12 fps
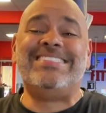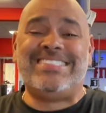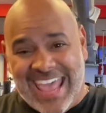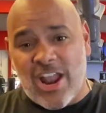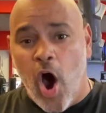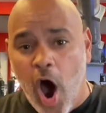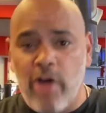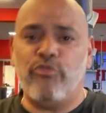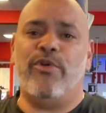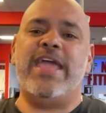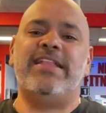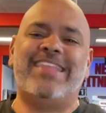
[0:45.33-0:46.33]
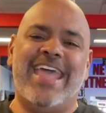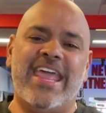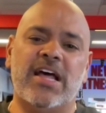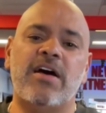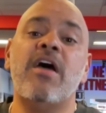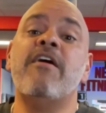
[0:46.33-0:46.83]
and heart rate
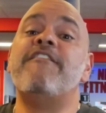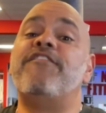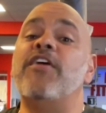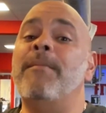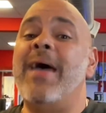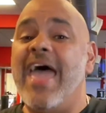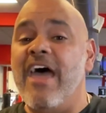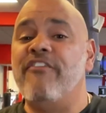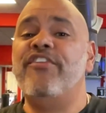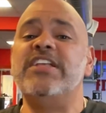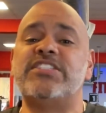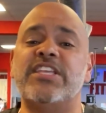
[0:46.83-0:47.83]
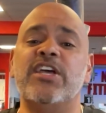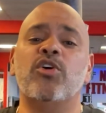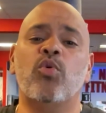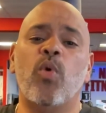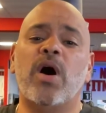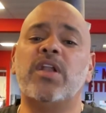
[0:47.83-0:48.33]
data from every
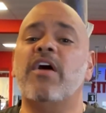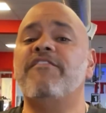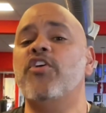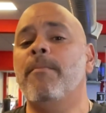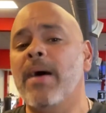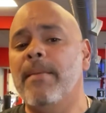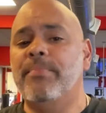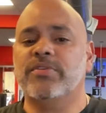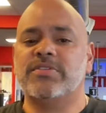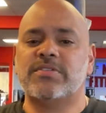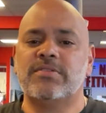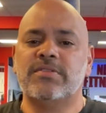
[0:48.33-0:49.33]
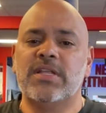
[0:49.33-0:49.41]
single one of your members.